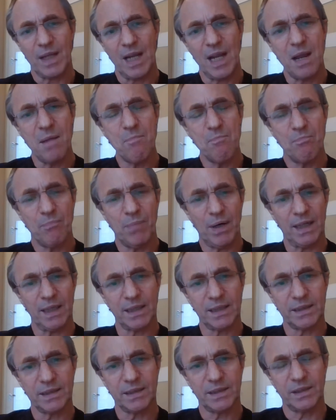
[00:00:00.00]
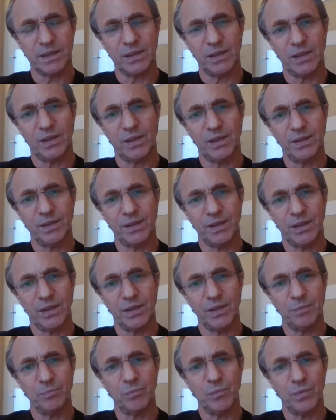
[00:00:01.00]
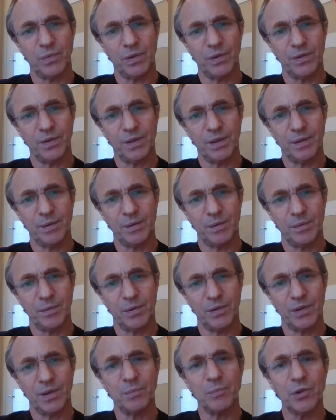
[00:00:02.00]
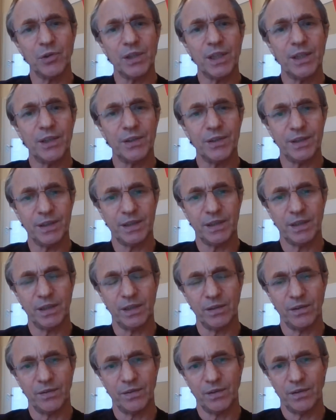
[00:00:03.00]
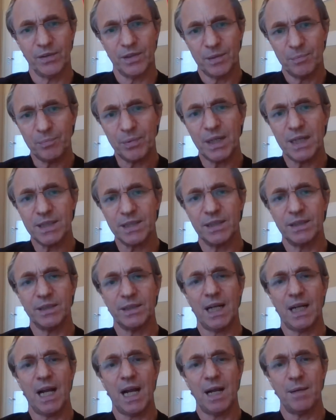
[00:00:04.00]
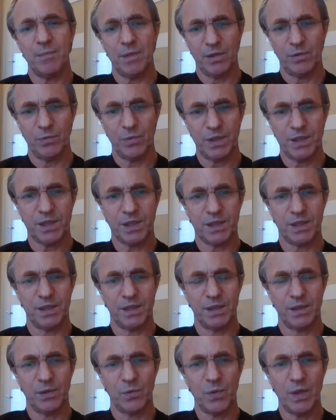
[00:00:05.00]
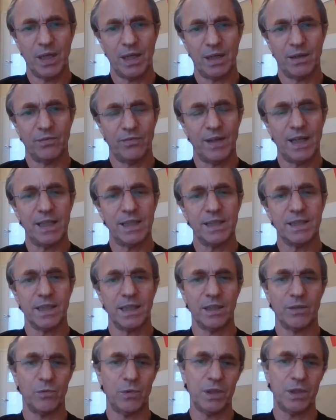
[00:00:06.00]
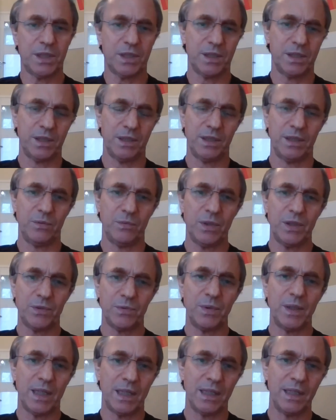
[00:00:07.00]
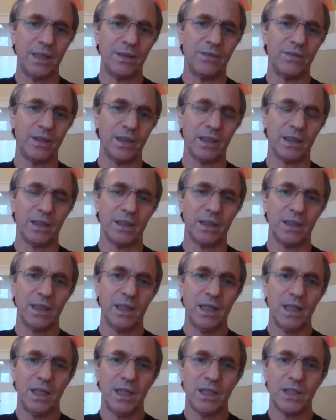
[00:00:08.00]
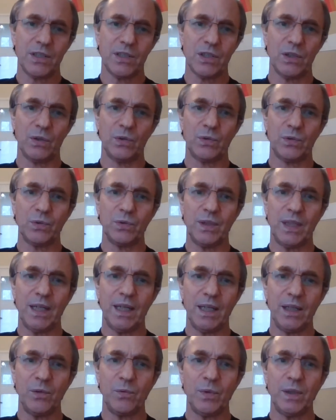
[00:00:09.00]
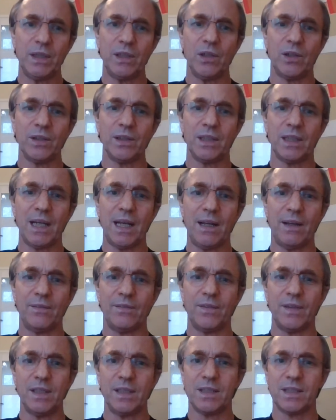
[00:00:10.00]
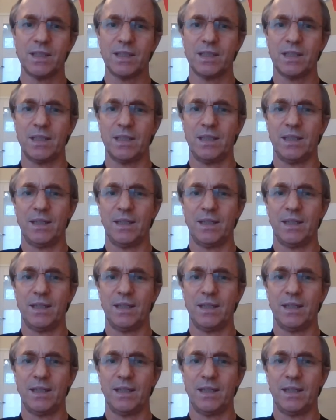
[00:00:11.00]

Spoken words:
impact on the modernity, on the present time which we are facing, in which we are living. So today we don't have this